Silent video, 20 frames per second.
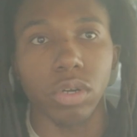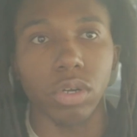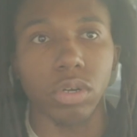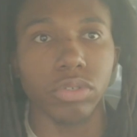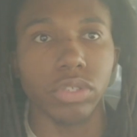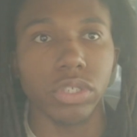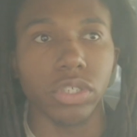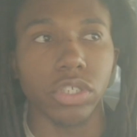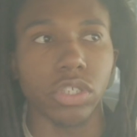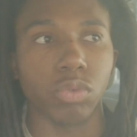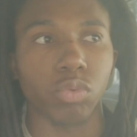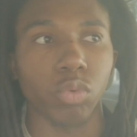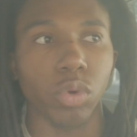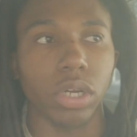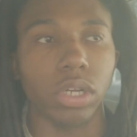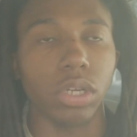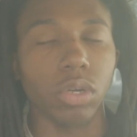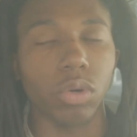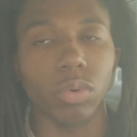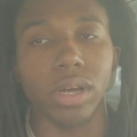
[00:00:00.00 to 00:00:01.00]
dose and just
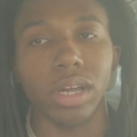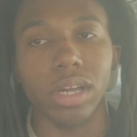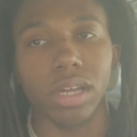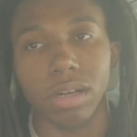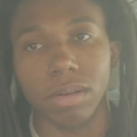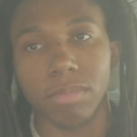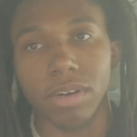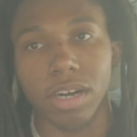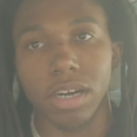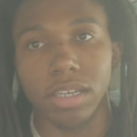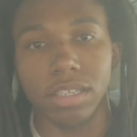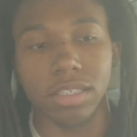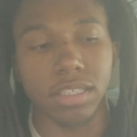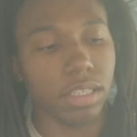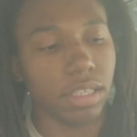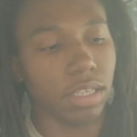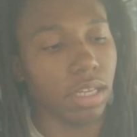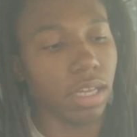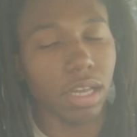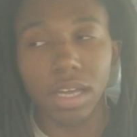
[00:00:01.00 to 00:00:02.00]
work your way up,
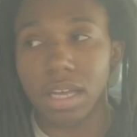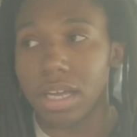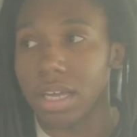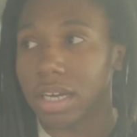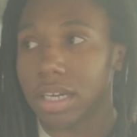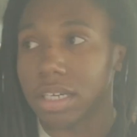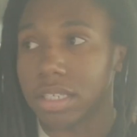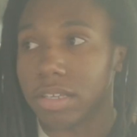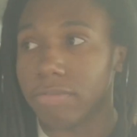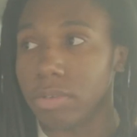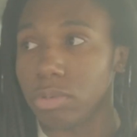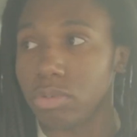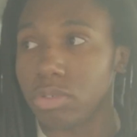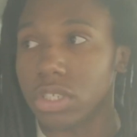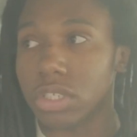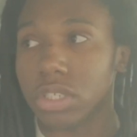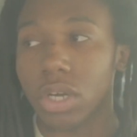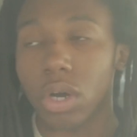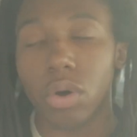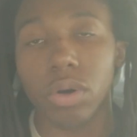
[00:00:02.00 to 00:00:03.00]
honestly. Because if you
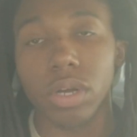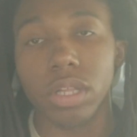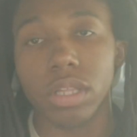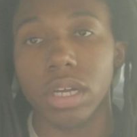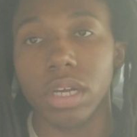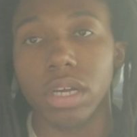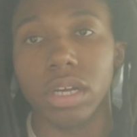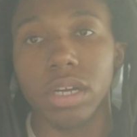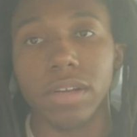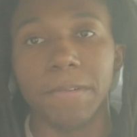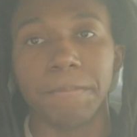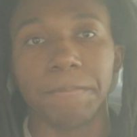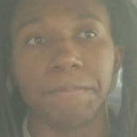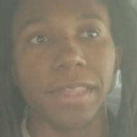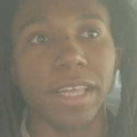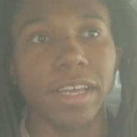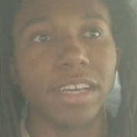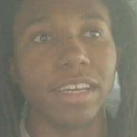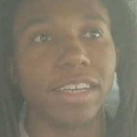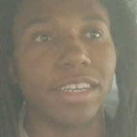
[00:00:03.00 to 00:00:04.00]
just go in there,
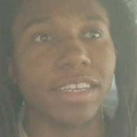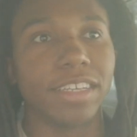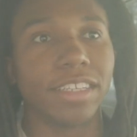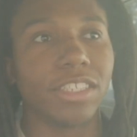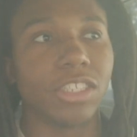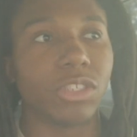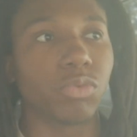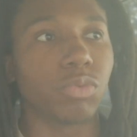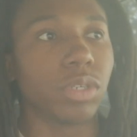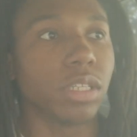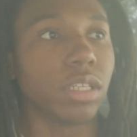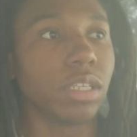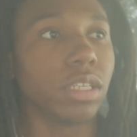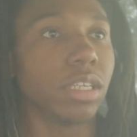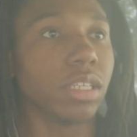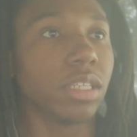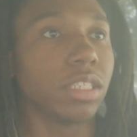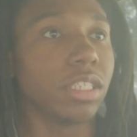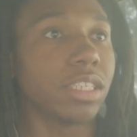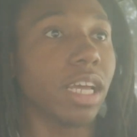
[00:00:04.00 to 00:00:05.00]
just
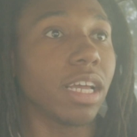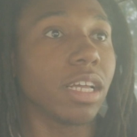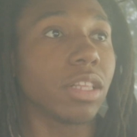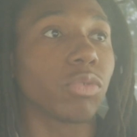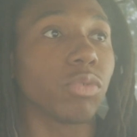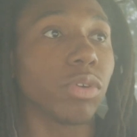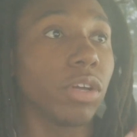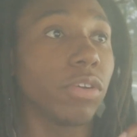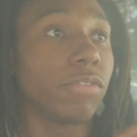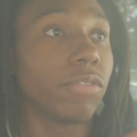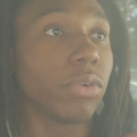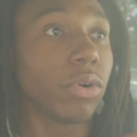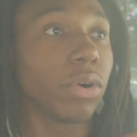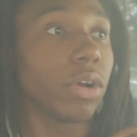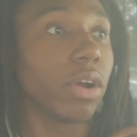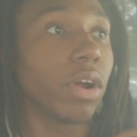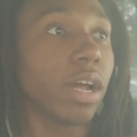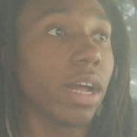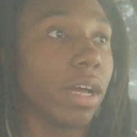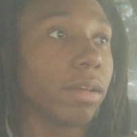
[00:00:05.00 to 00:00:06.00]
willy-nilly take 3 or 4
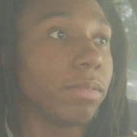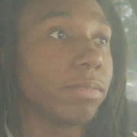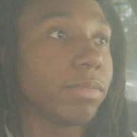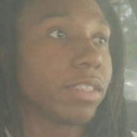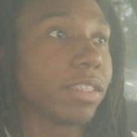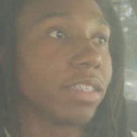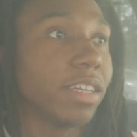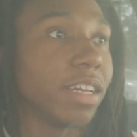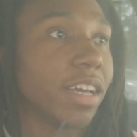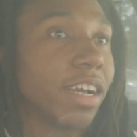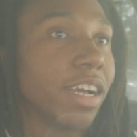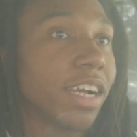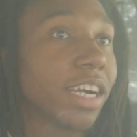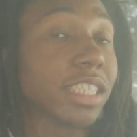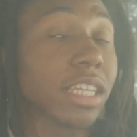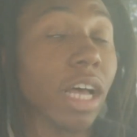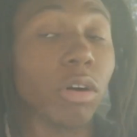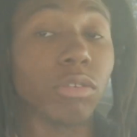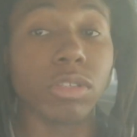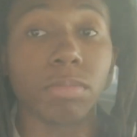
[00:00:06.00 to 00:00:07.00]
grams,
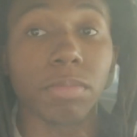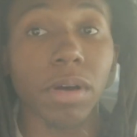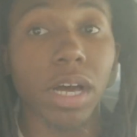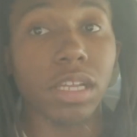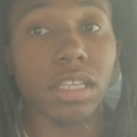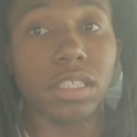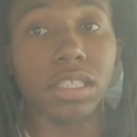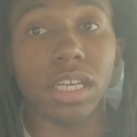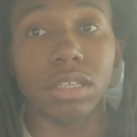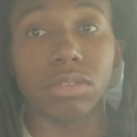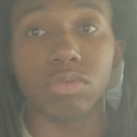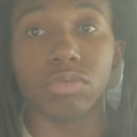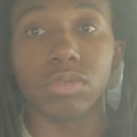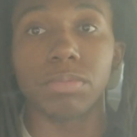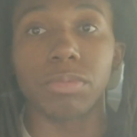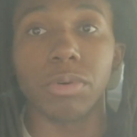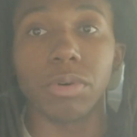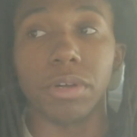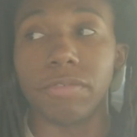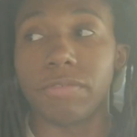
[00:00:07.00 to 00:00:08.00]
because I was about to take
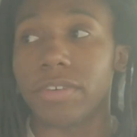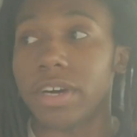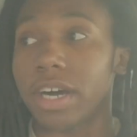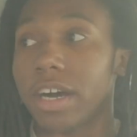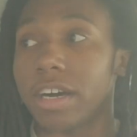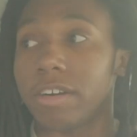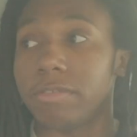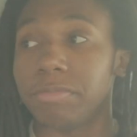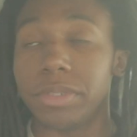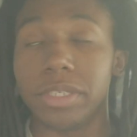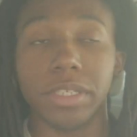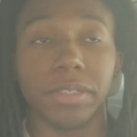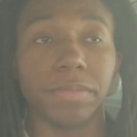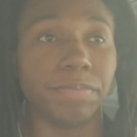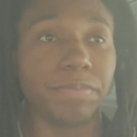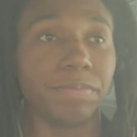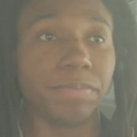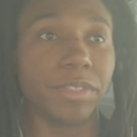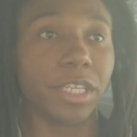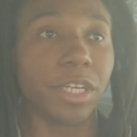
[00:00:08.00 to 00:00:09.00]
3.5, but
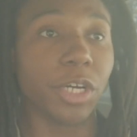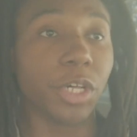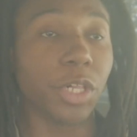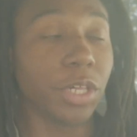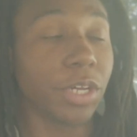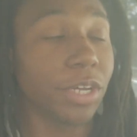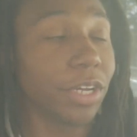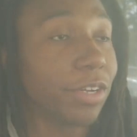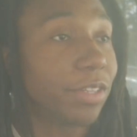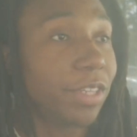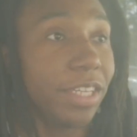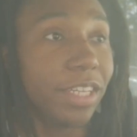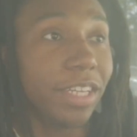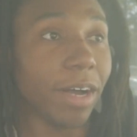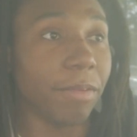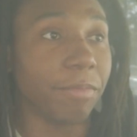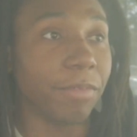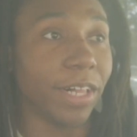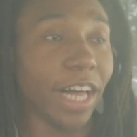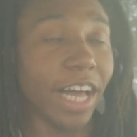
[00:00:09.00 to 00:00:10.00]
clearly
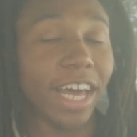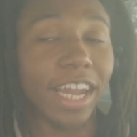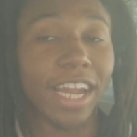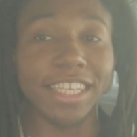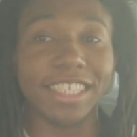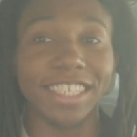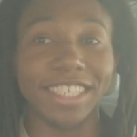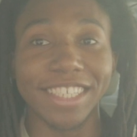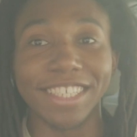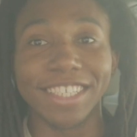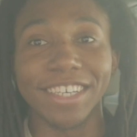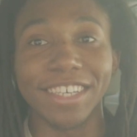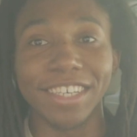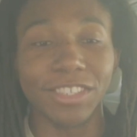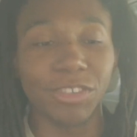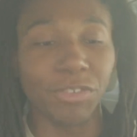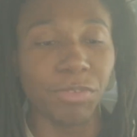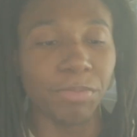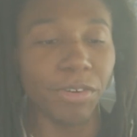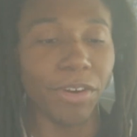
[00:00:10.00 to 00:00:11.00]
I'm glad I just took
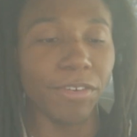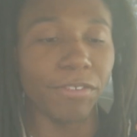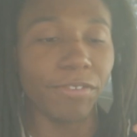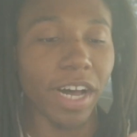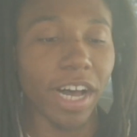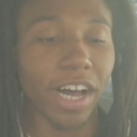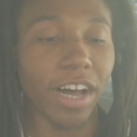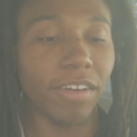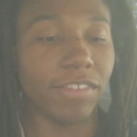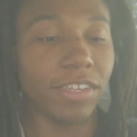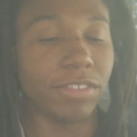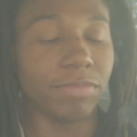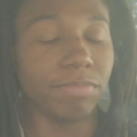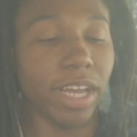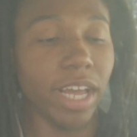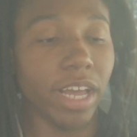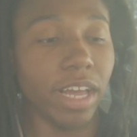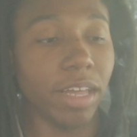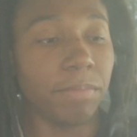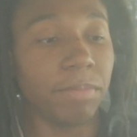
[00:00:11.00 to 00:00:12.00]
2.5. Because
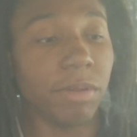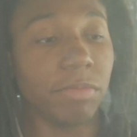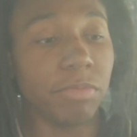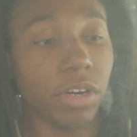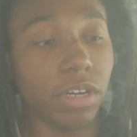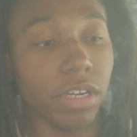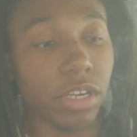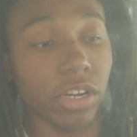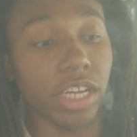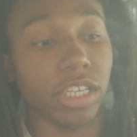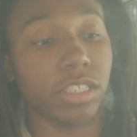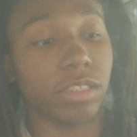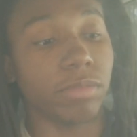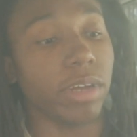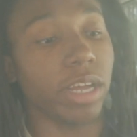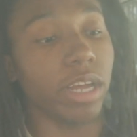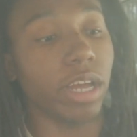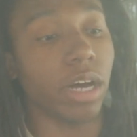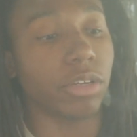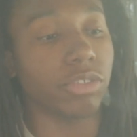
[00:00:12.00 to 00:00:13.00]
man, people
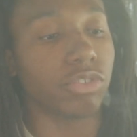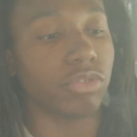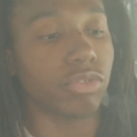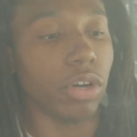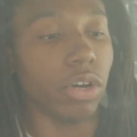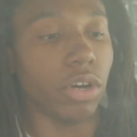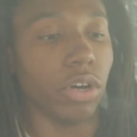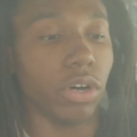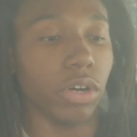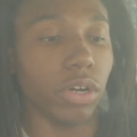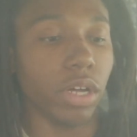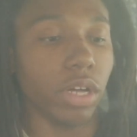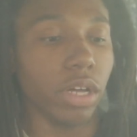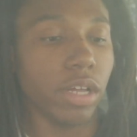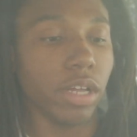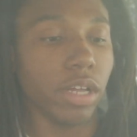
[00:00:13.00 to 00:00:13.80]
underestimate how strong